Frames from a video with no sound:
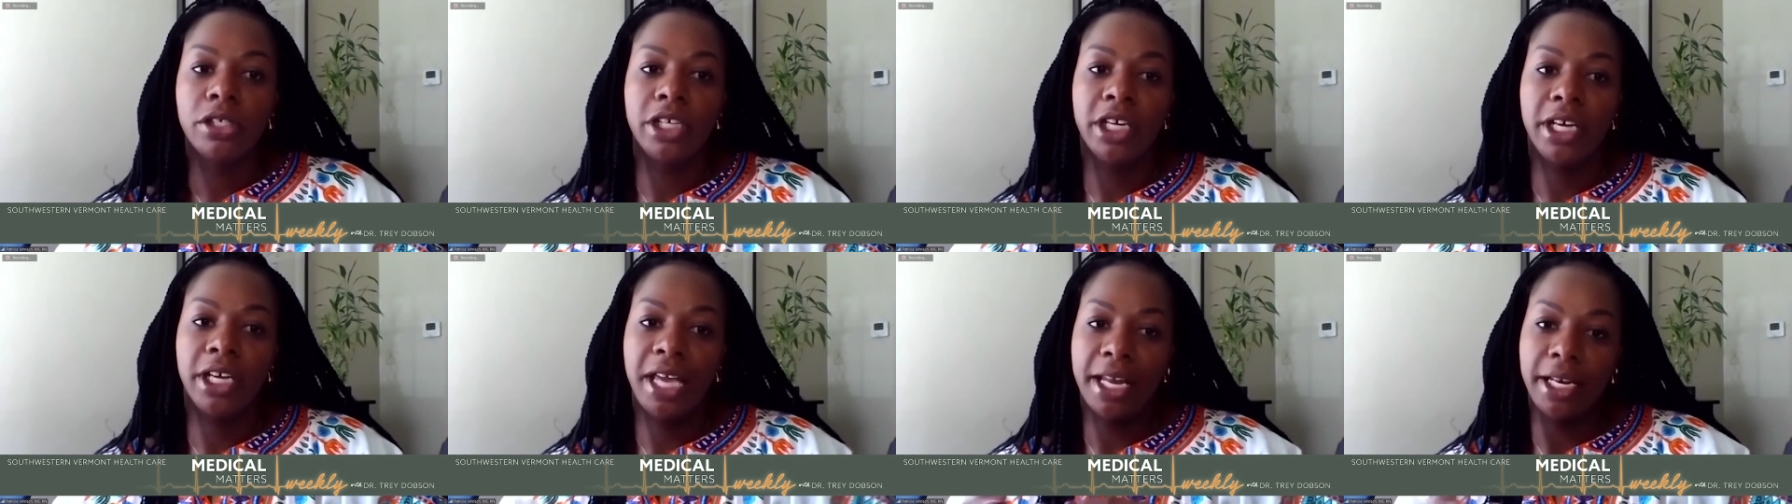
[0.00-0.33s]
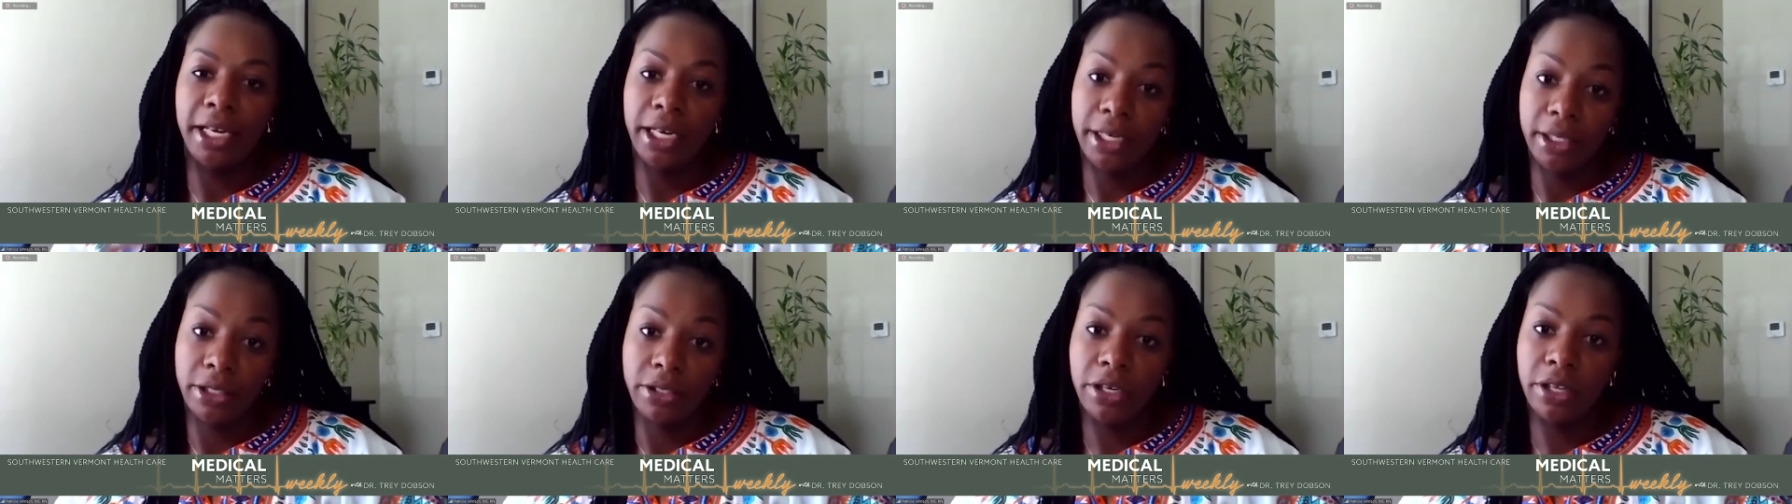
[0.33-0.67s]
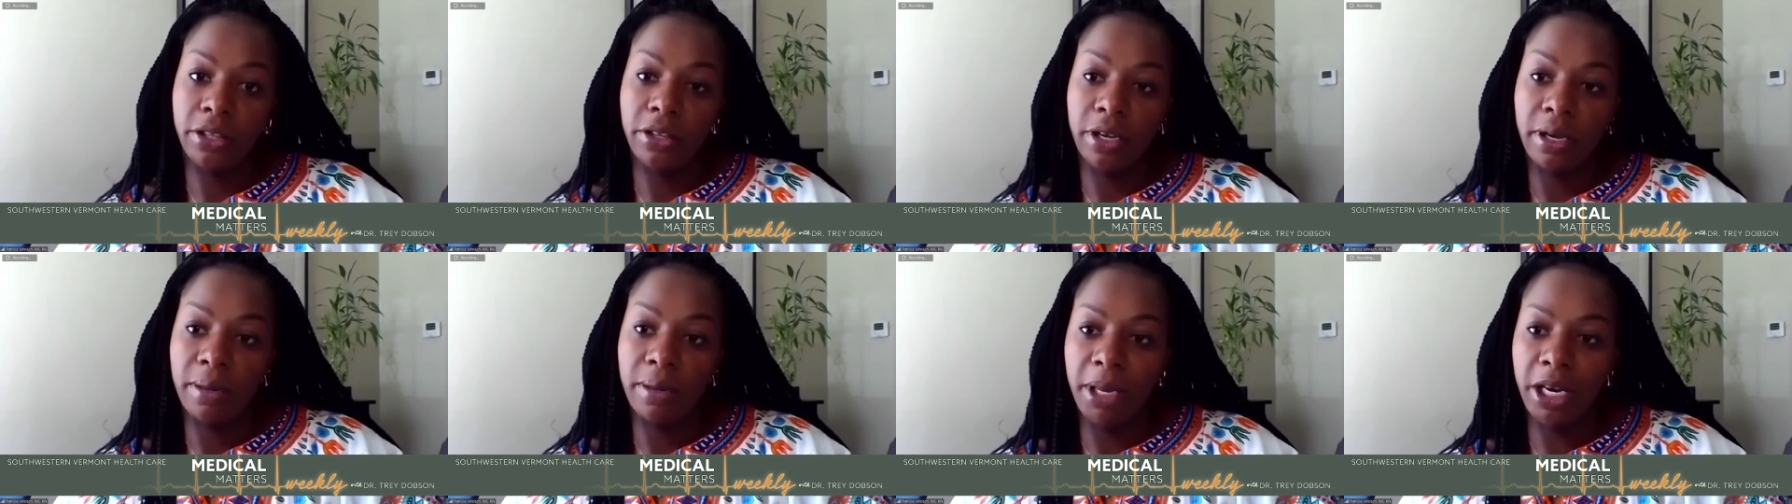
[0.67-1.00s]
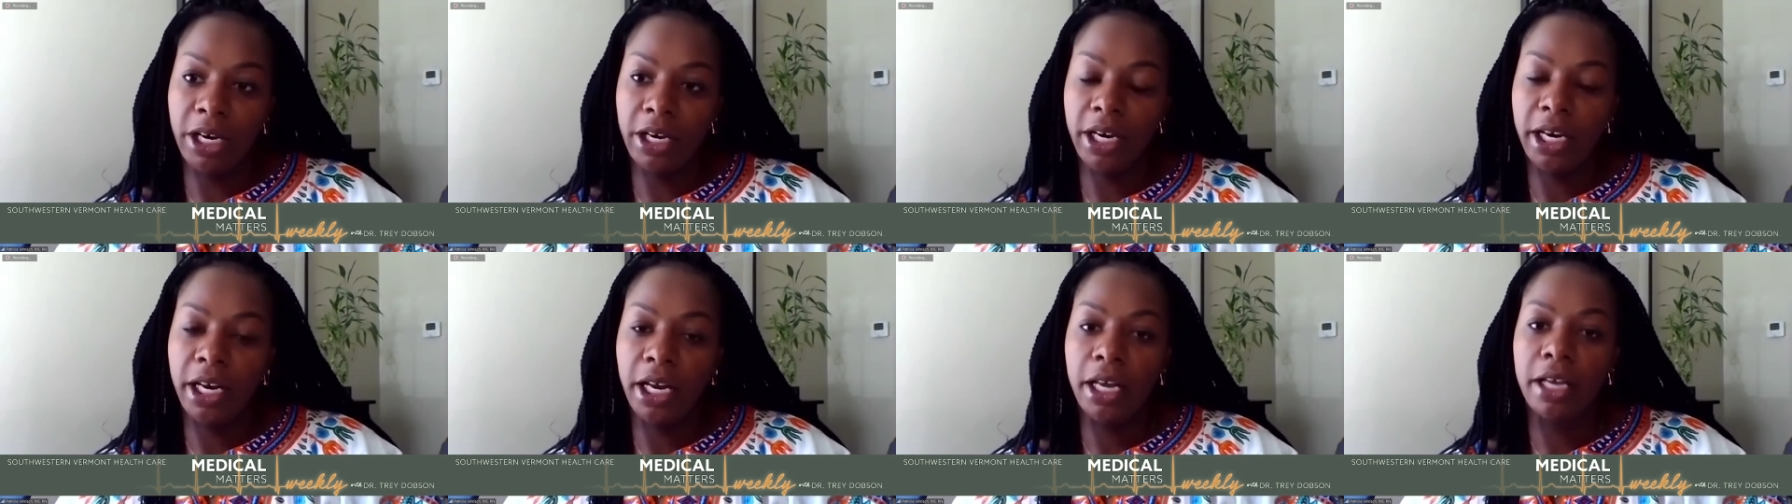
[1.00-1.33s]
to get into the
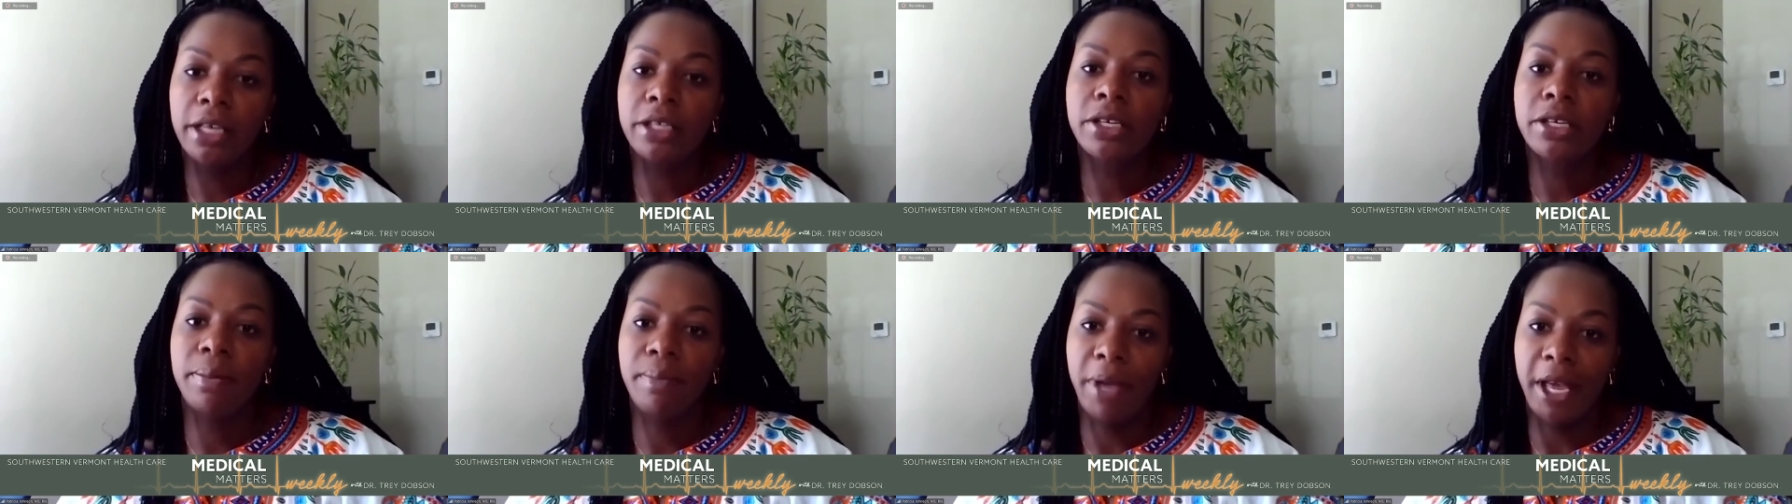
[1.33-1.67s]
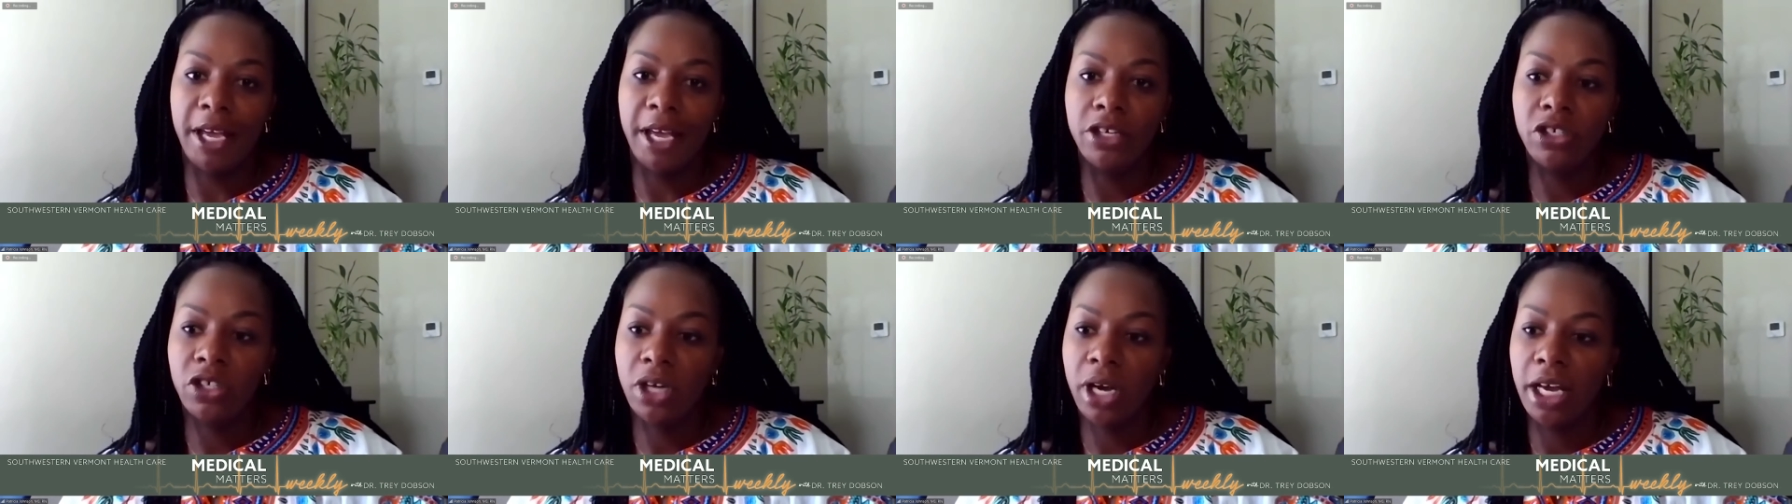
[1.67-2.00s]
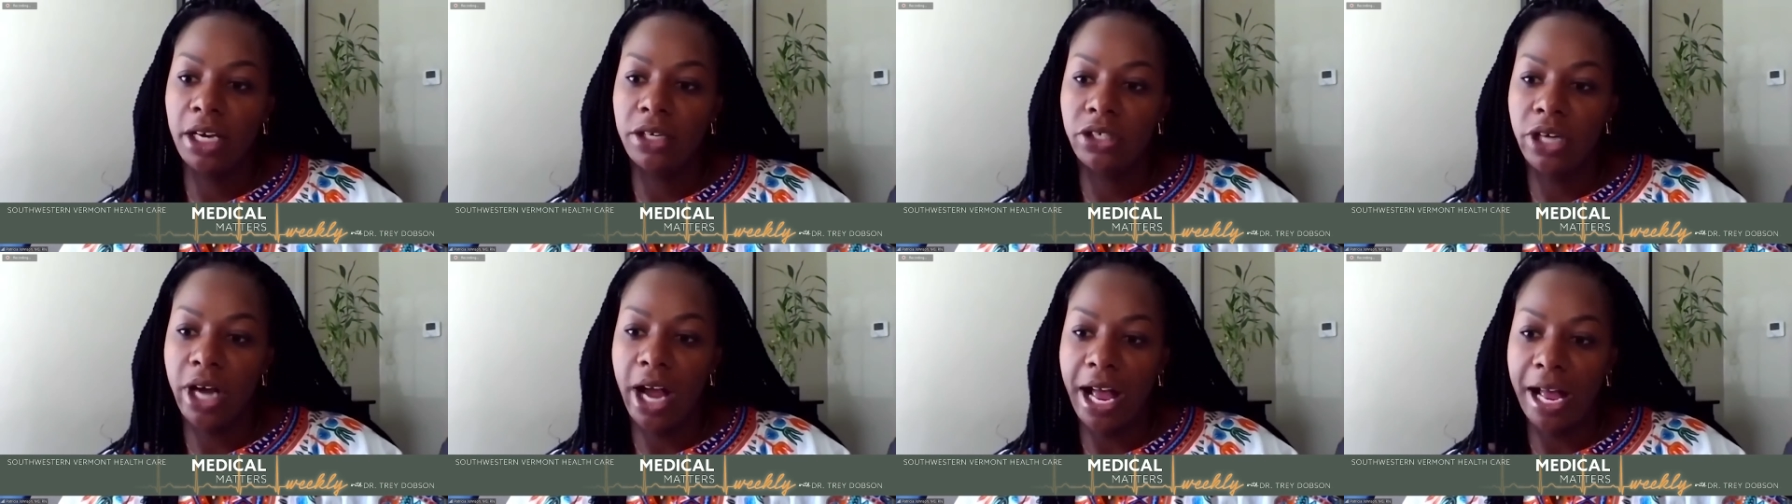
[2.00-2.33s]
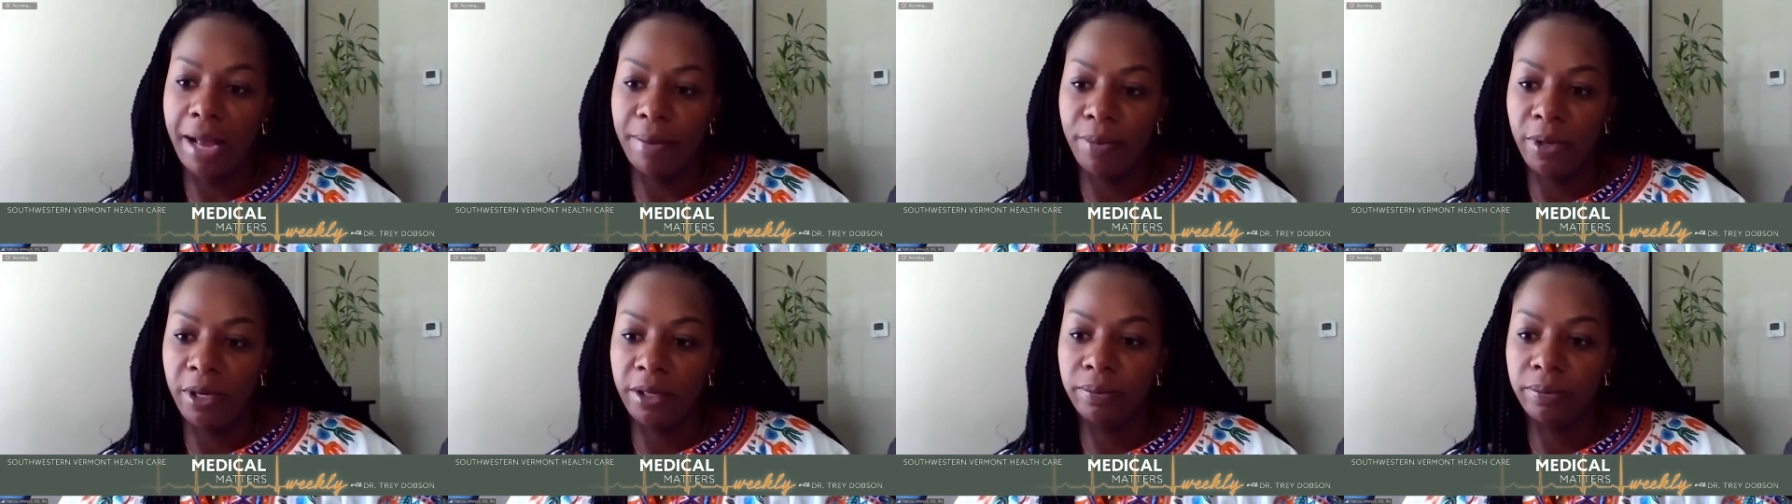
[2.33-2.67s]
community to make change
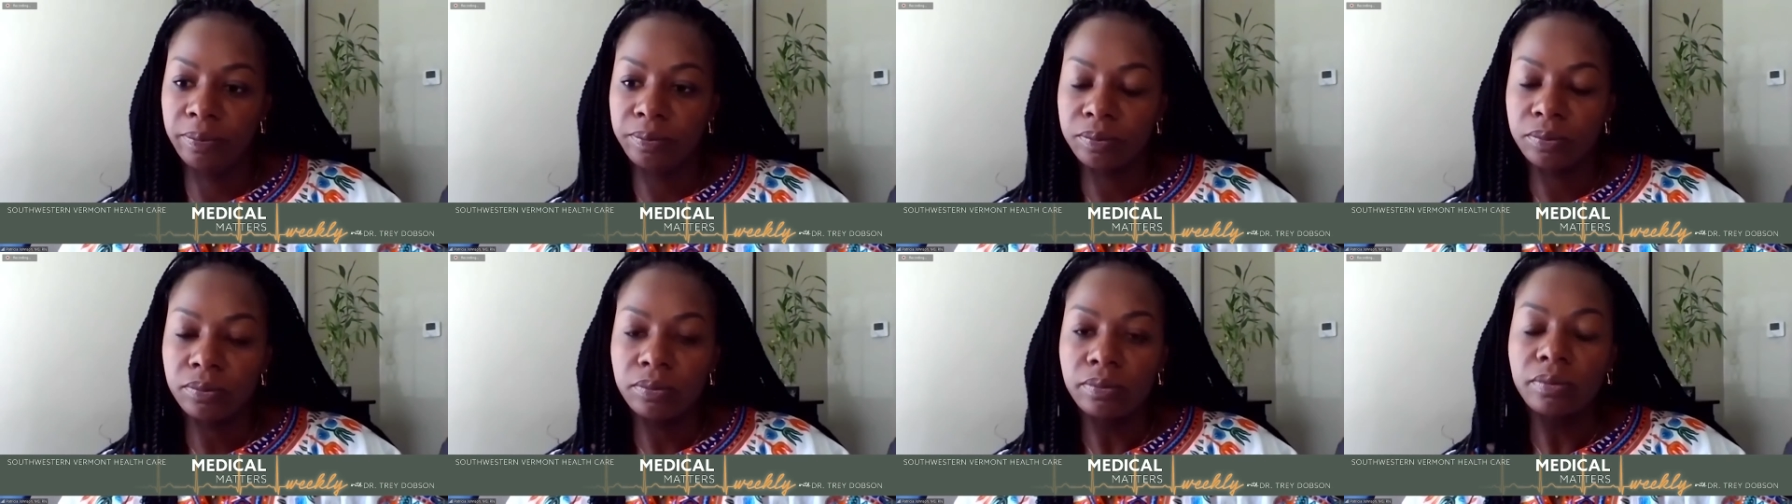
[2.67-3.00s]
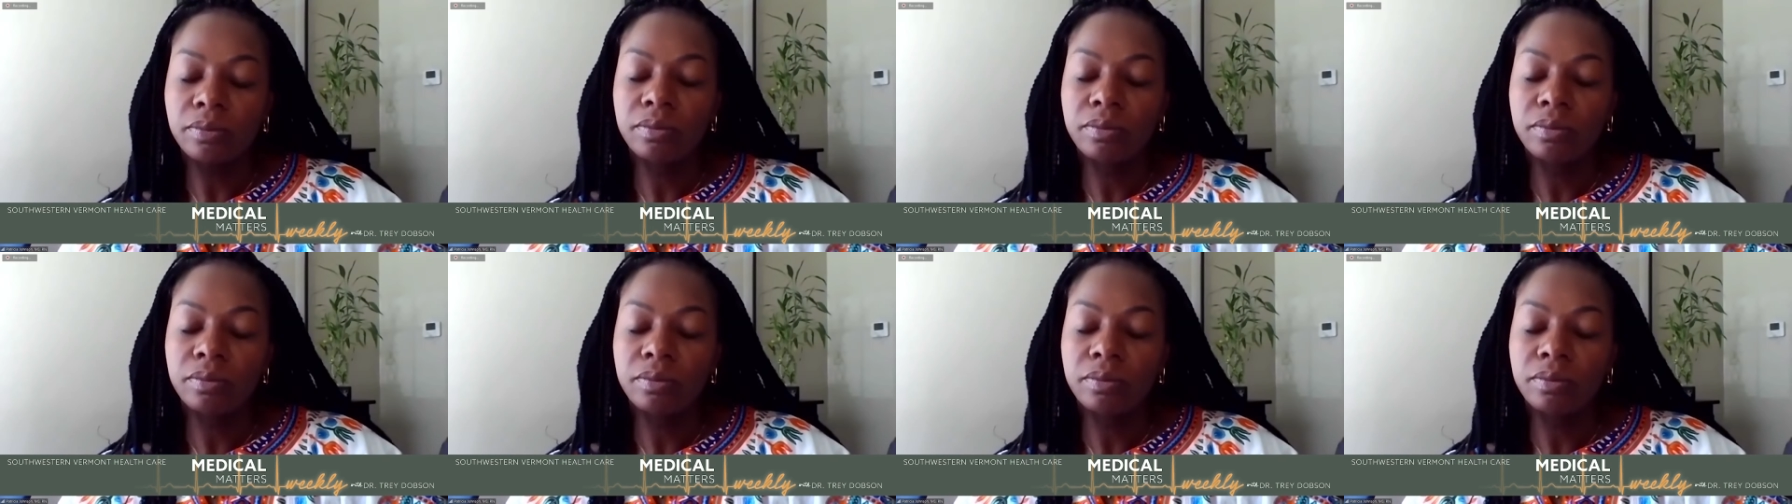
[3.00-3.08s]
happen.